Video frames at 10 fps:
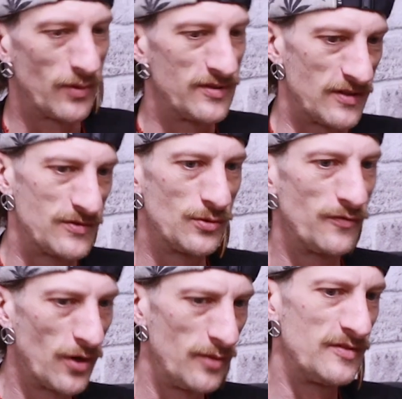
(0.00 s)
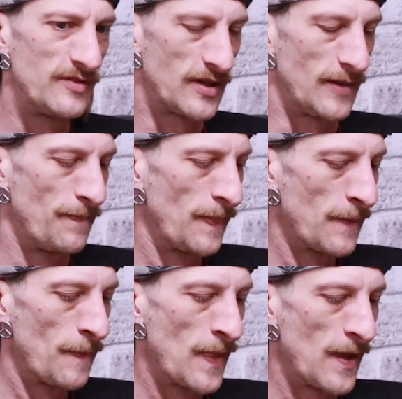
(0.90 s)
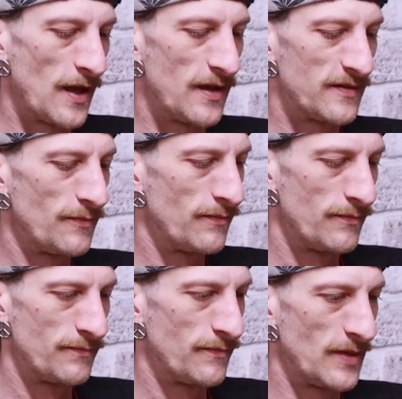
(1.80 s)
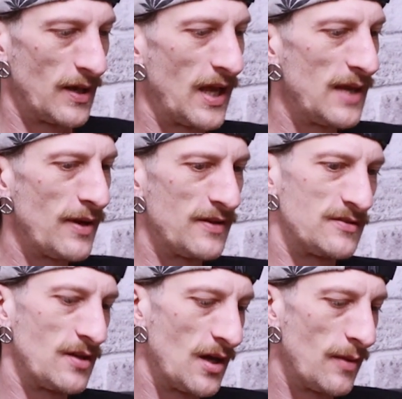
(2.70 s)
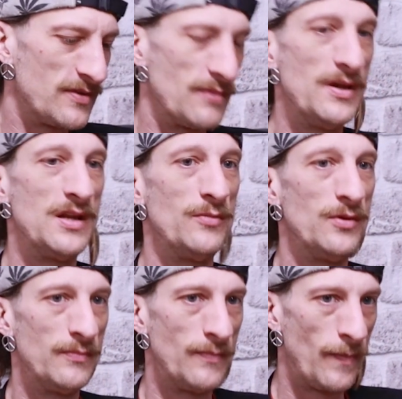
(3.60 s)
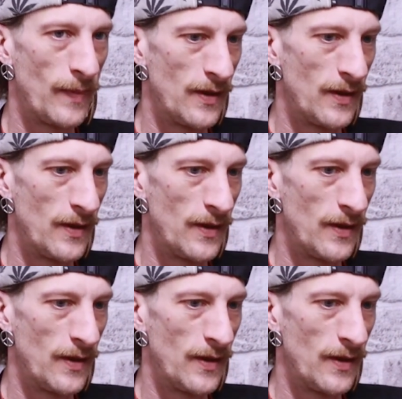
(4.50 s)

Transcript: why we say soil volume is the key. As a, a layman's term, as a minimum